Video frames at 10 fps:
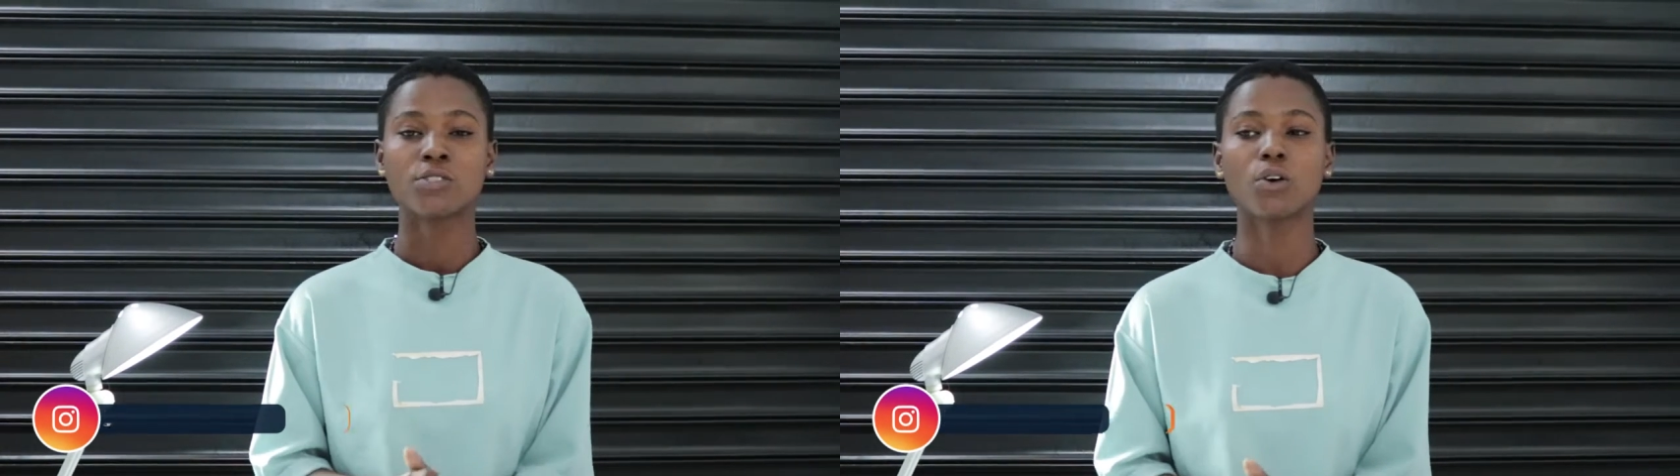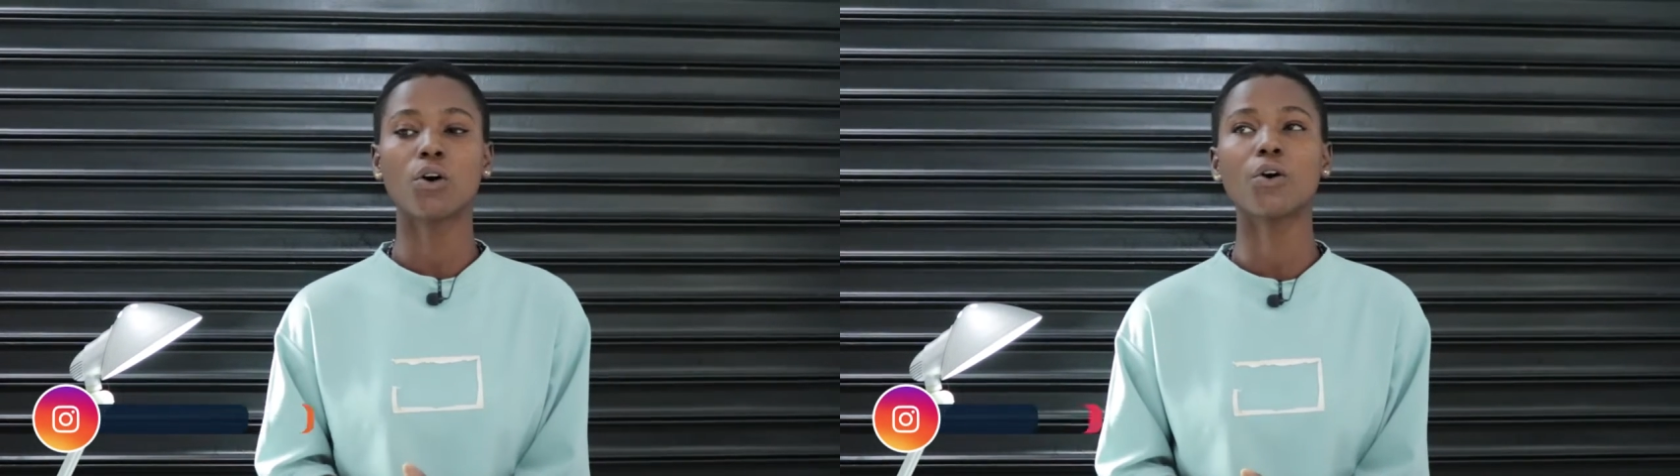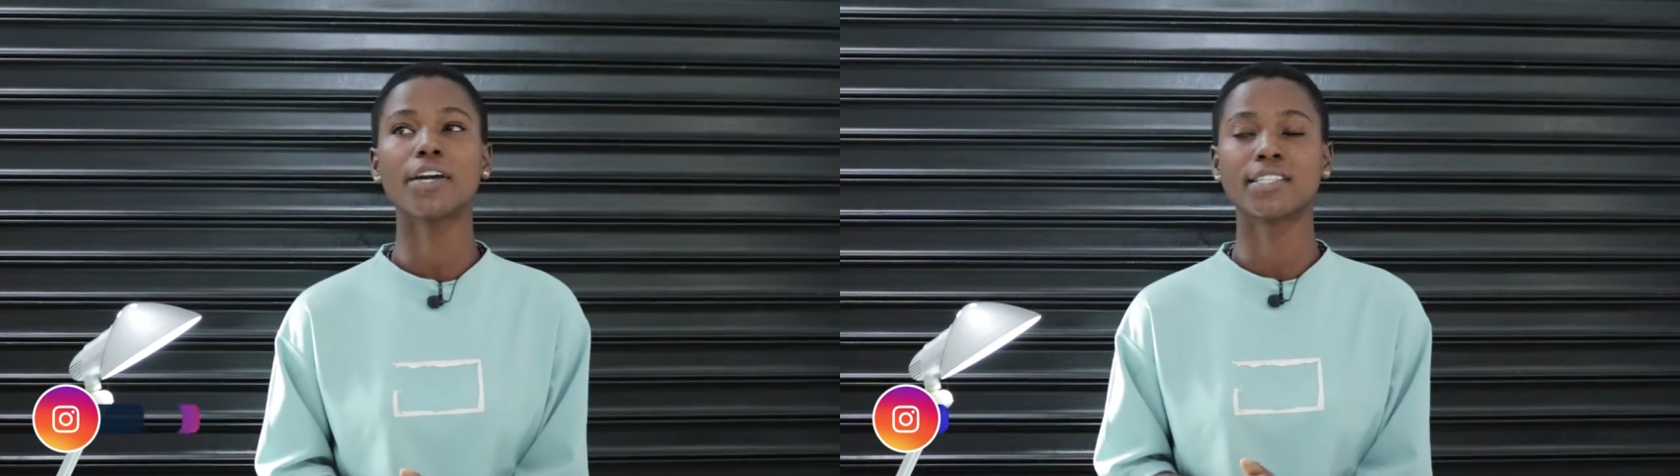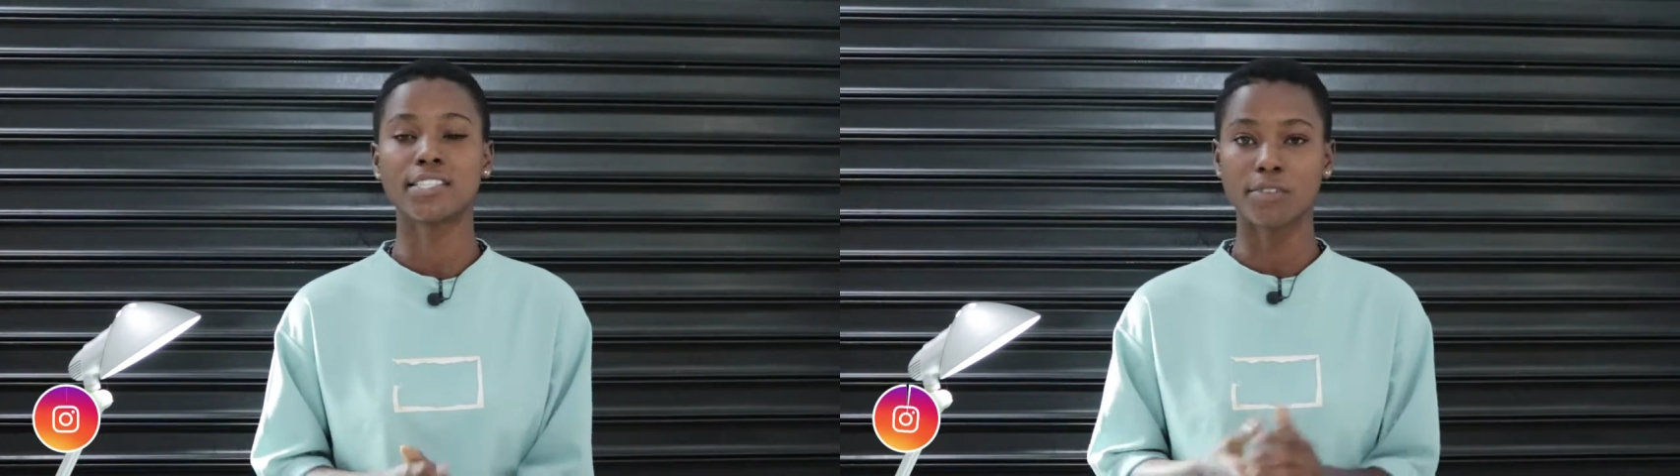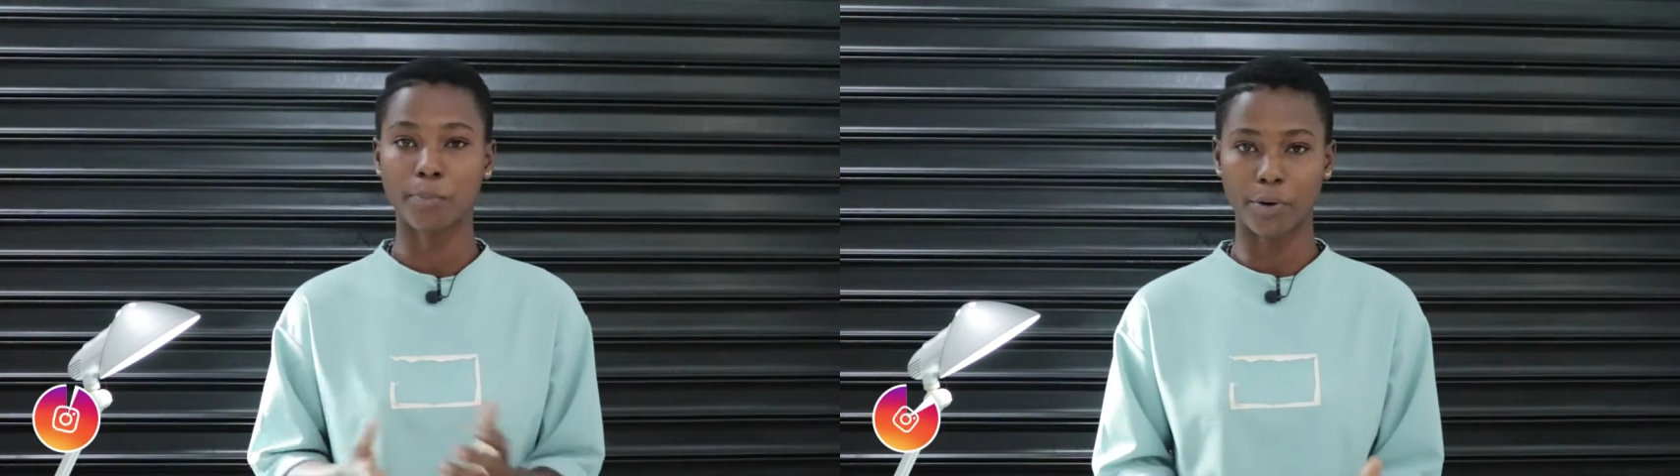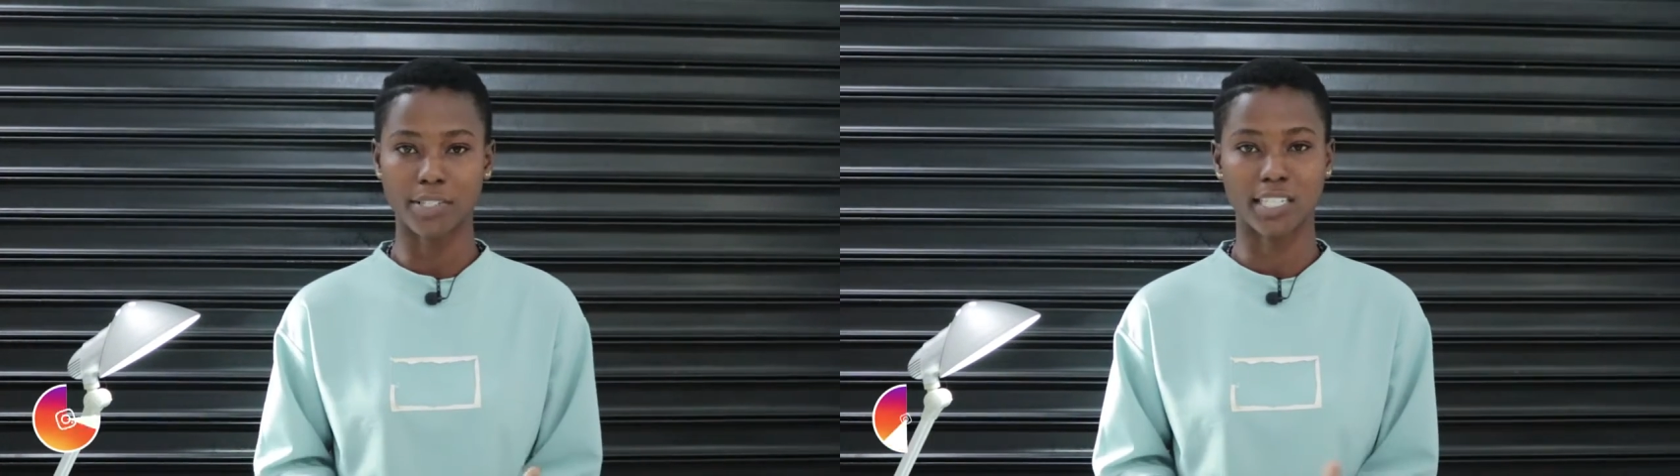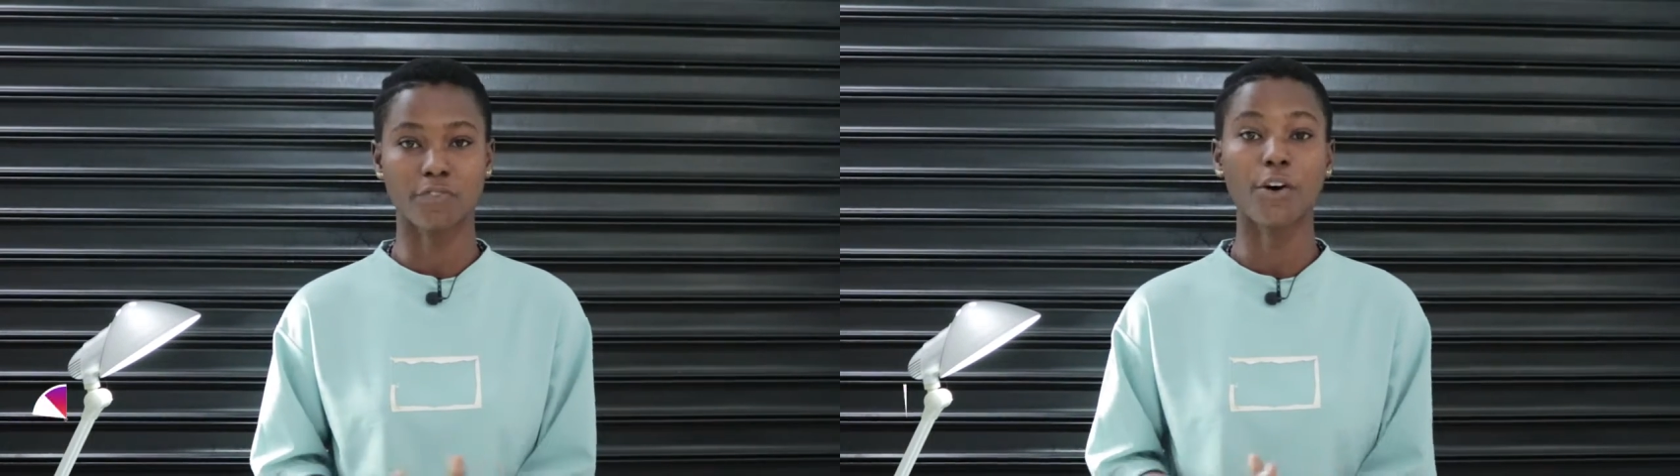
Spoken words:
So it is important